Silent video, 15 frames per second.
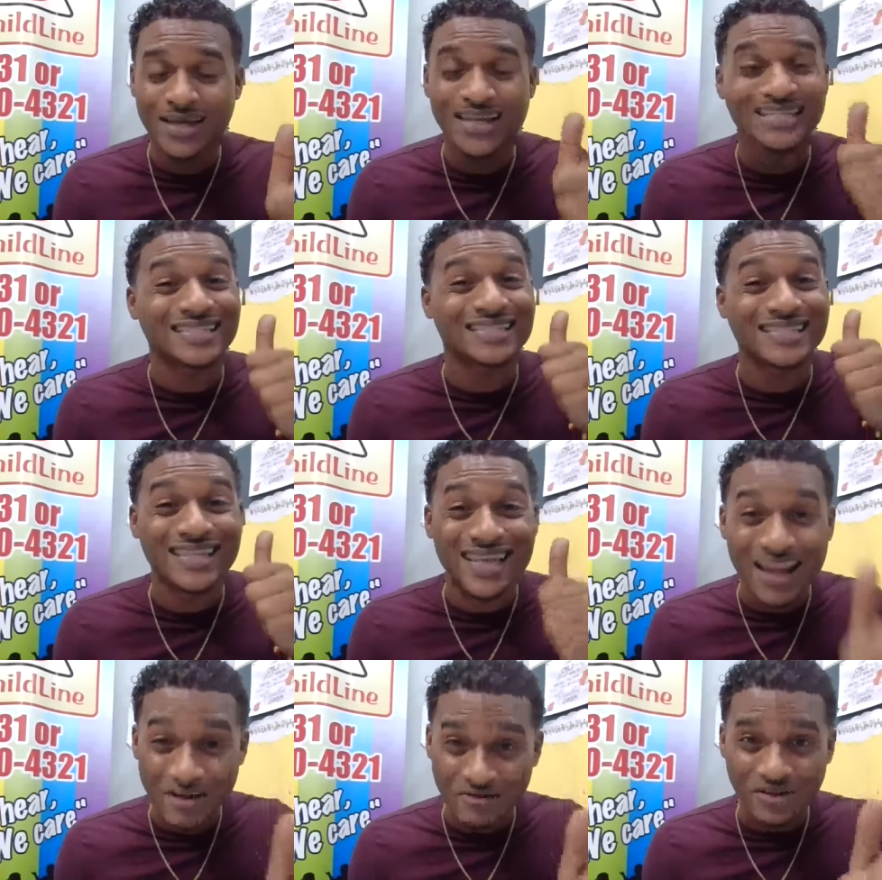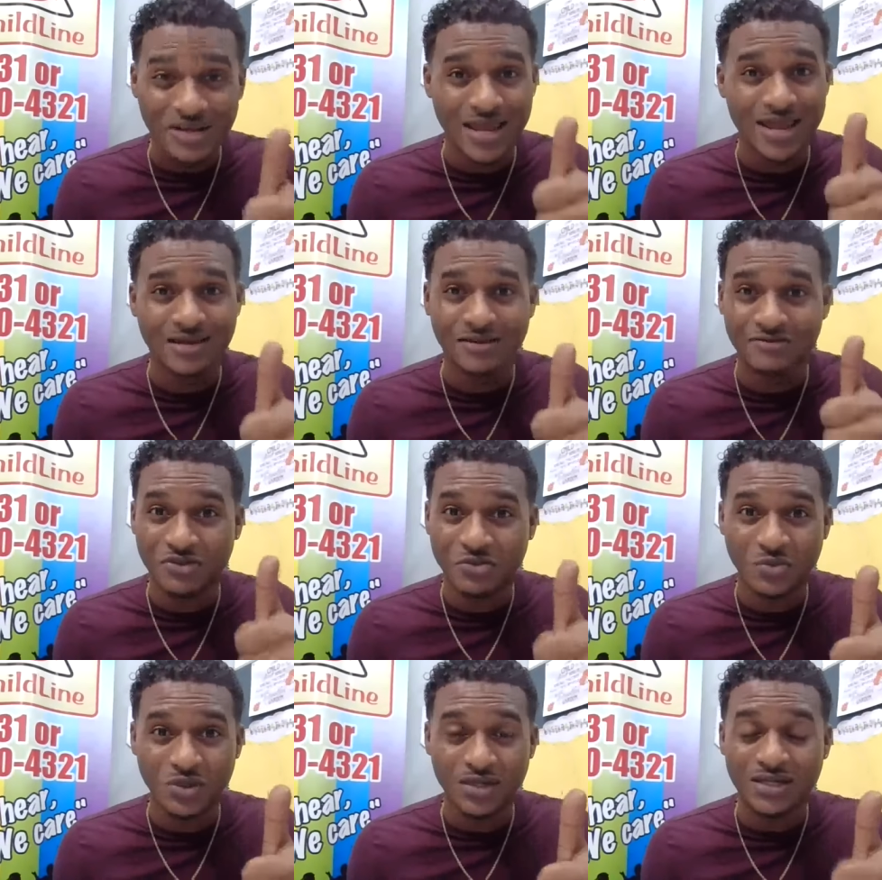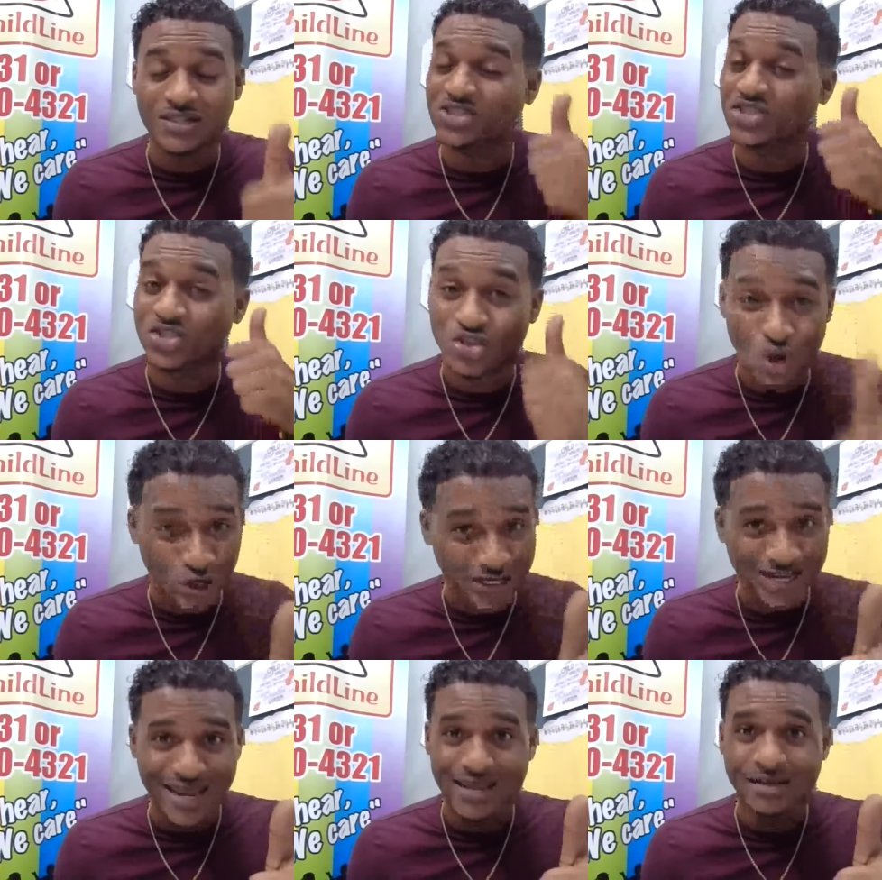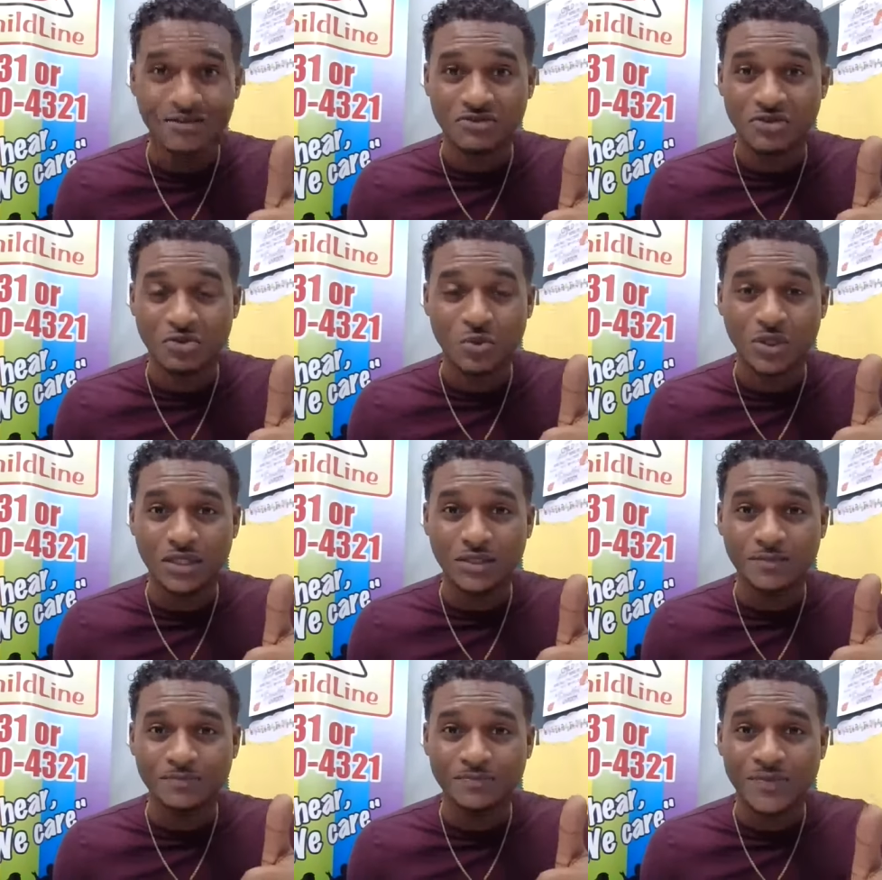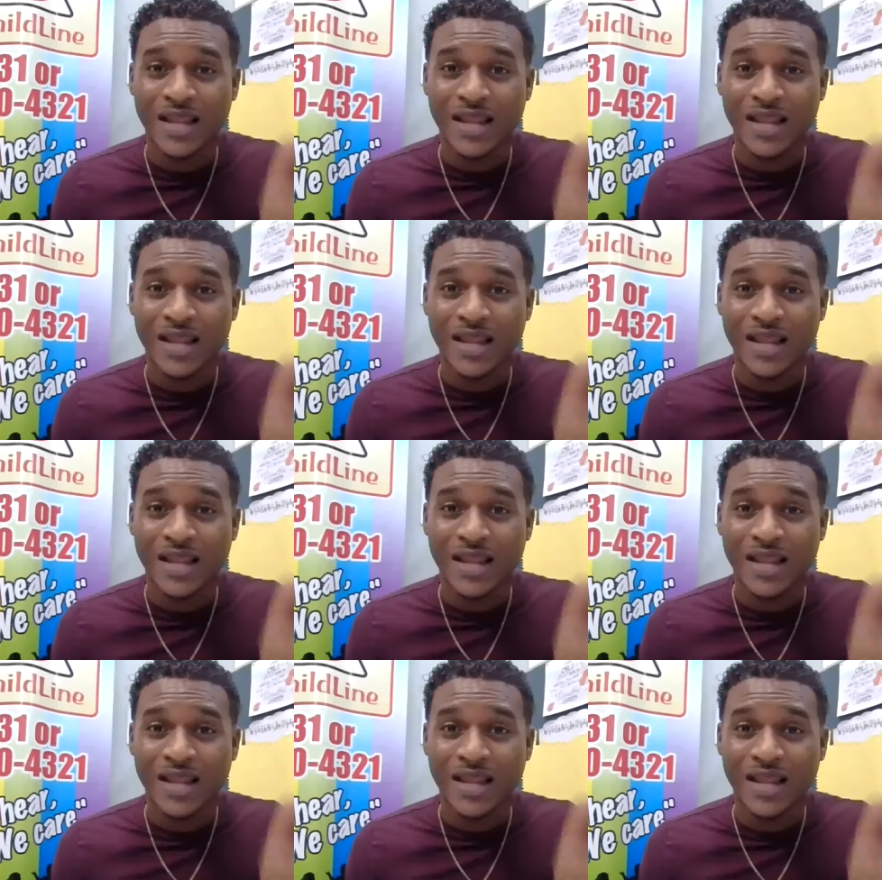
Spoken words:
it's never the end of the world, it's not the end of the world,